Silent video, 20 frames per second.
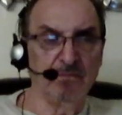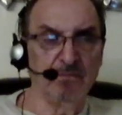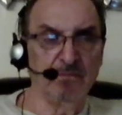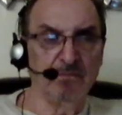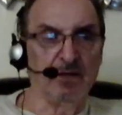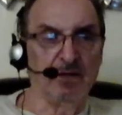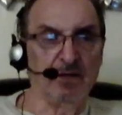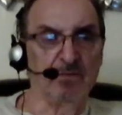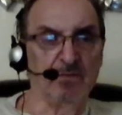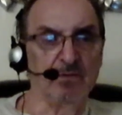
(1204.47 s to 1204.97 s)

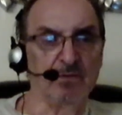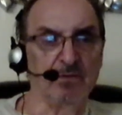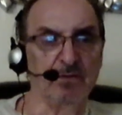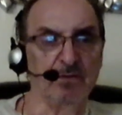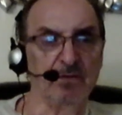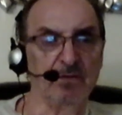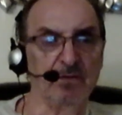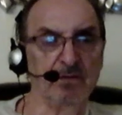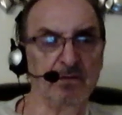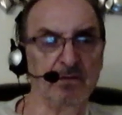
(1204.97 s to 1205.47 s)
And when
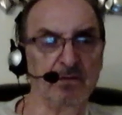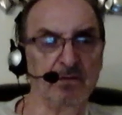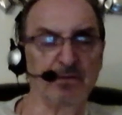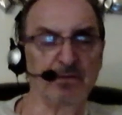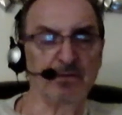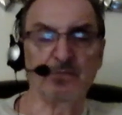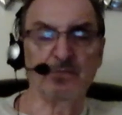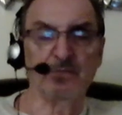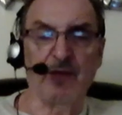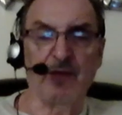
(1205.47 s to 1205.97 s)
there's
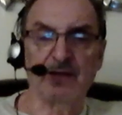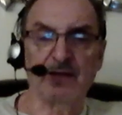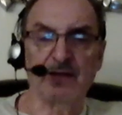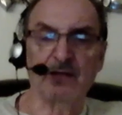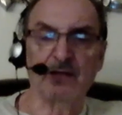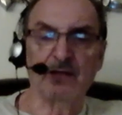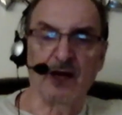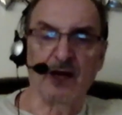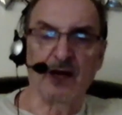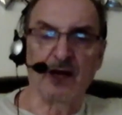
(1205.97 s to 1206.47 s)
a black
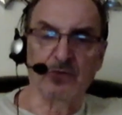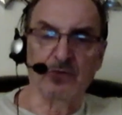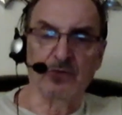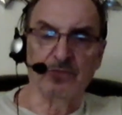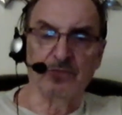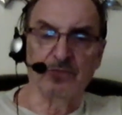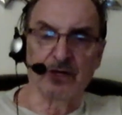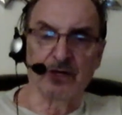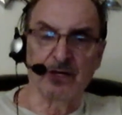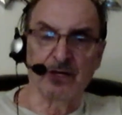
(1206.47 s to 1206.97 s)
cloud
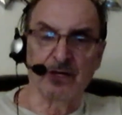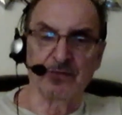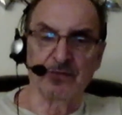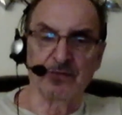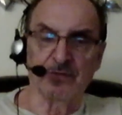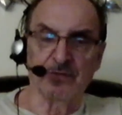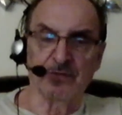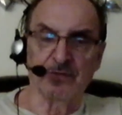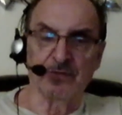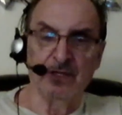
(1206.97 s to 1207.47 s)
over a
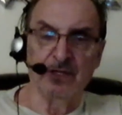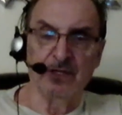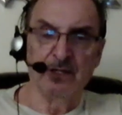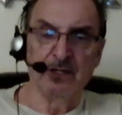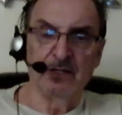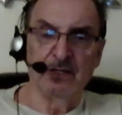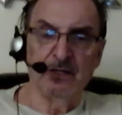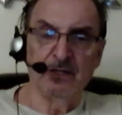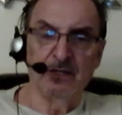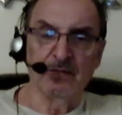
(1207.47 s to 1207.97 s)
country,
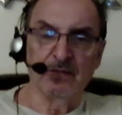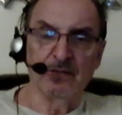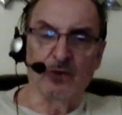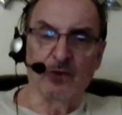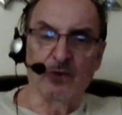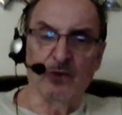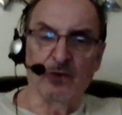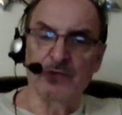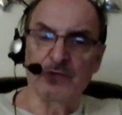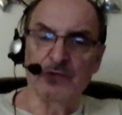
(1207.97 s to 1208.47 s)
the
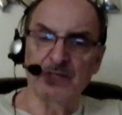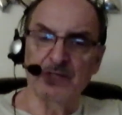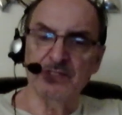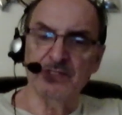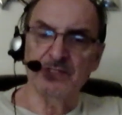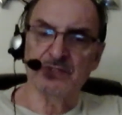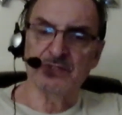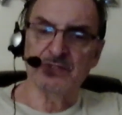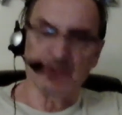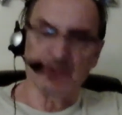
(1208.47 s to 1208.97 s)
whole nation
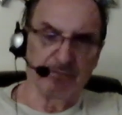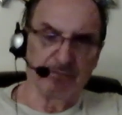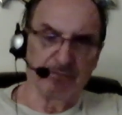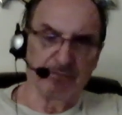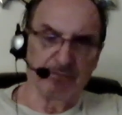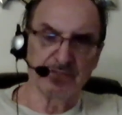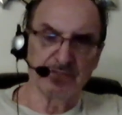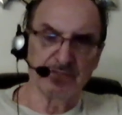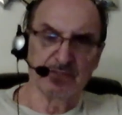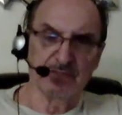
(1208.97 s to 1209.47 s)

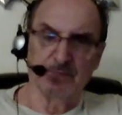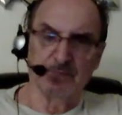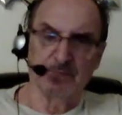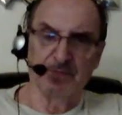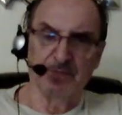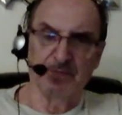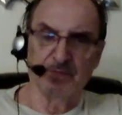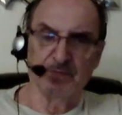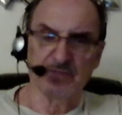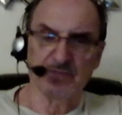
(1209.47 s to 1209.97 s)
suffers, the
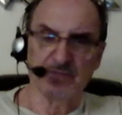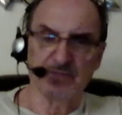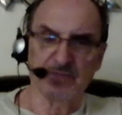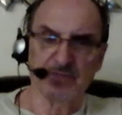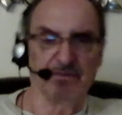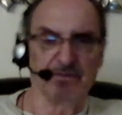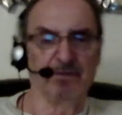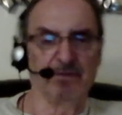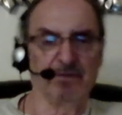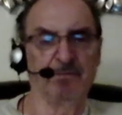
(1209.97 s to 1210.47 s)
people
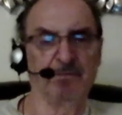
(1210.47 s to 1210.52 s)
suffer.